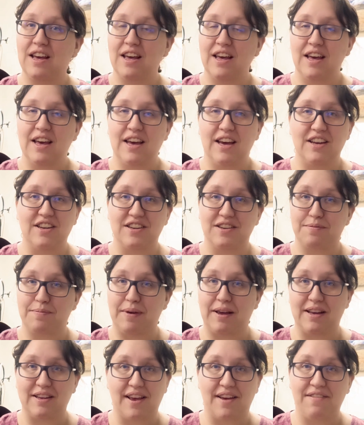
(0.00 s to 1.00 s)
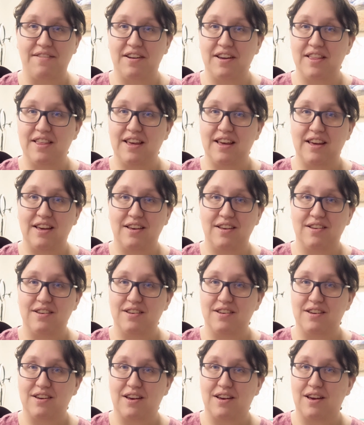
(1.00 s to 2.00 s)
it just makes everything
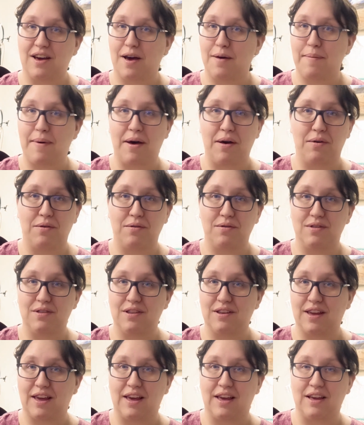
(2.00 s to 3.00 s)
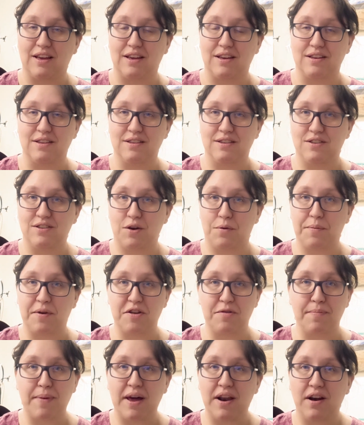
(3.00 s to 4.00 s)
come out looking so
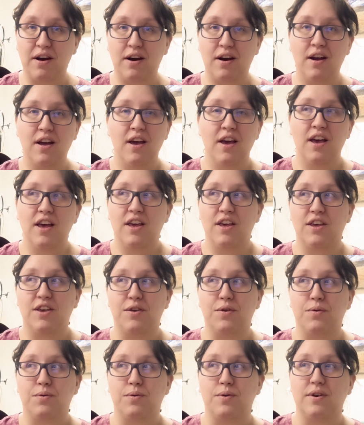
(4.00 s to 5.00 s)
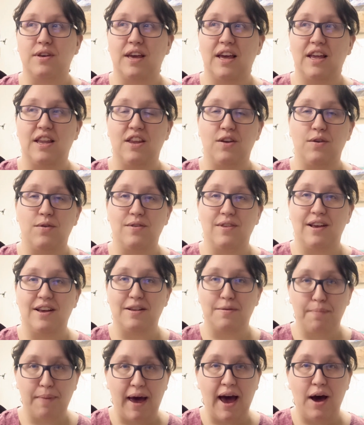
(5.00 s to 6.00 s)
much better. You can use
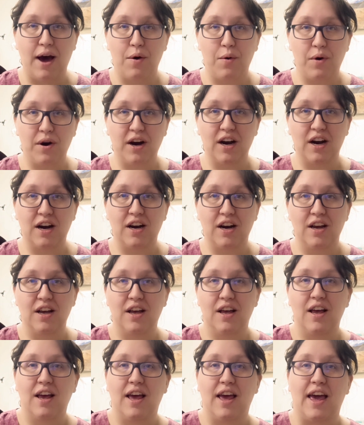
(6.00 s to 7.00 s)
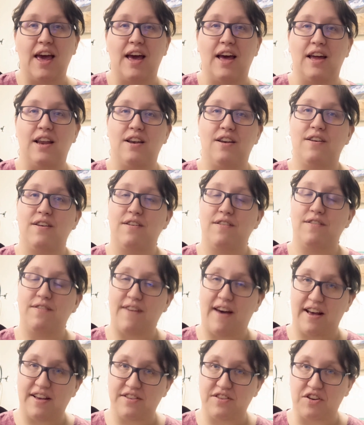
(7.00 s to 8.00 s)
less power and
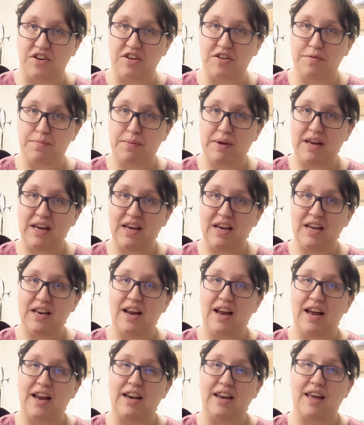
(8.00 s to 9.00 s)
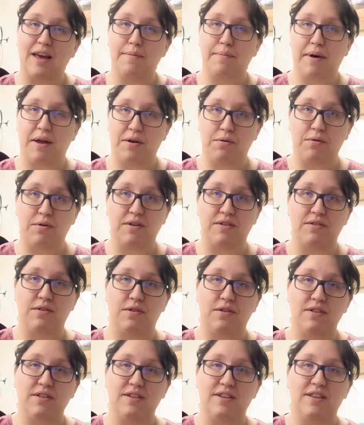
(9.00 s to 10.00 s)
faster speed and get better
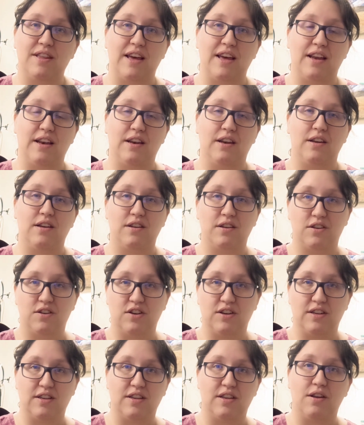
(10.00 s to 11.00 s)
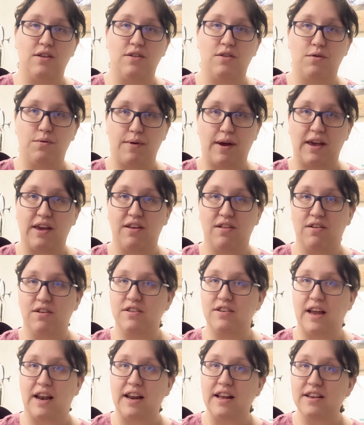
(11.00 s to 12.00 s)
results than just the regular
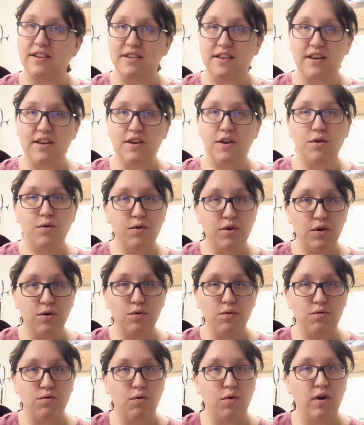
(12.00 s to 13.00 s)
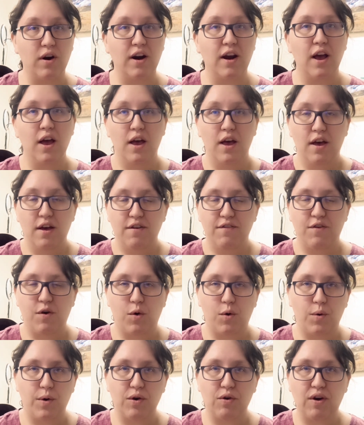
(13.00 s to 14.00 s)
settings that you do for
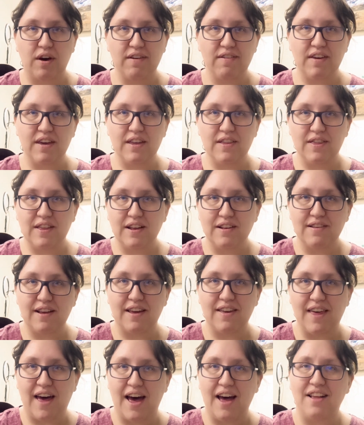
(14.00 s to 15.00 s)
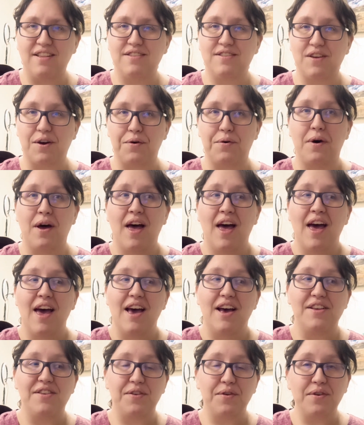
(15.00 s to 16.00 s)
photo engraving and things like that. So
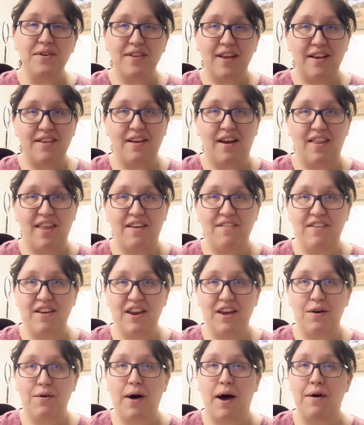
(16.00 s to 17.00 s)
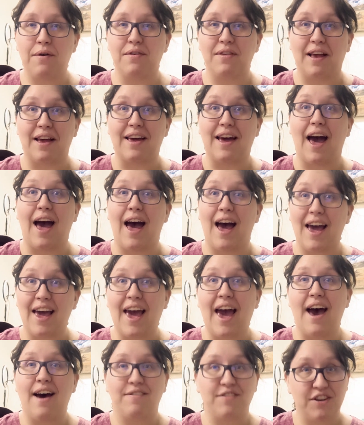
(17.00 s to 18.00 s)
as soon as I saw that video, I was like, I
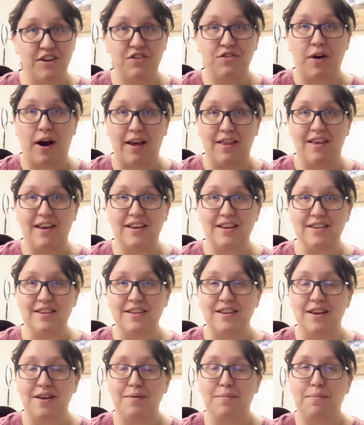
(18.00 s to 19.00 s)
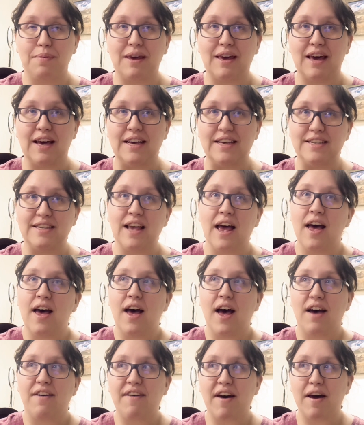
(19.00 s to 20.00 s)
have to try this, because
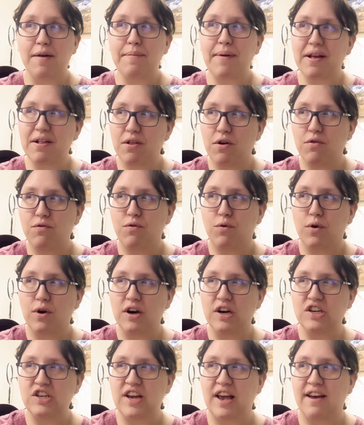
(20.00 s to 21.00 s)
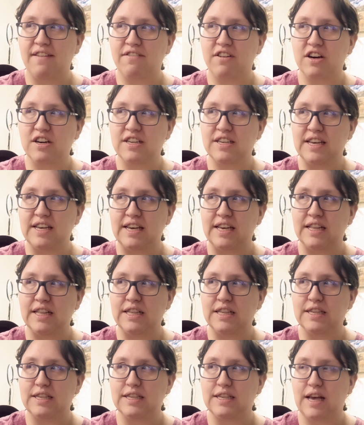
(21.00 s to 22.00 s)
I've had my Glowforge ever
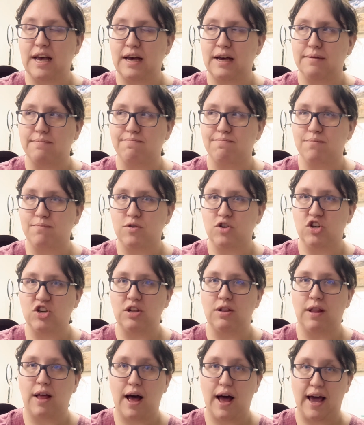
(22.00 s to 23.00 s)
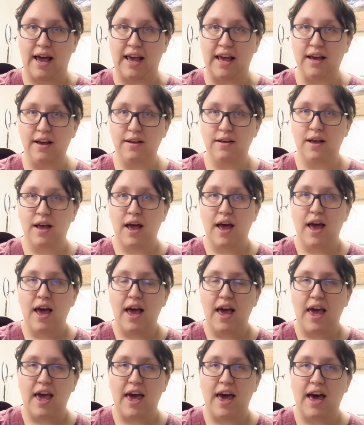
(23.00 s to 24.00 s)
since July,
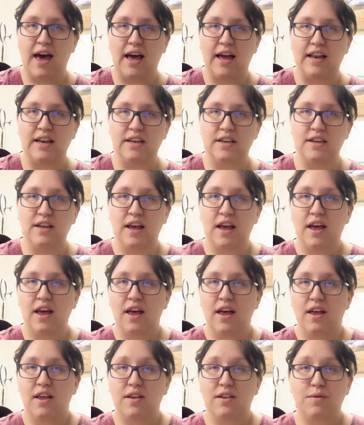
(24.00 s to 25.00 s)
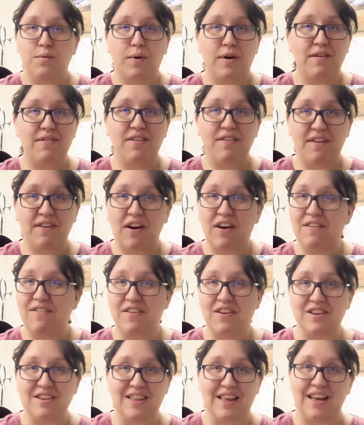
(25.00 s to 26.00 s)
and one of the very
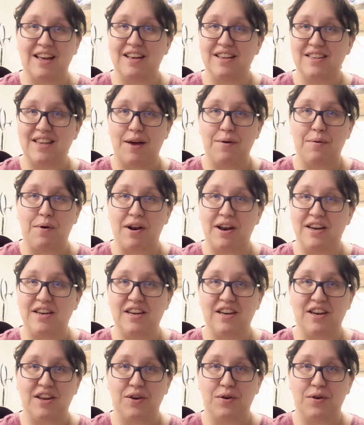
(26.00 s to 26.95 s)
first things I wanted to do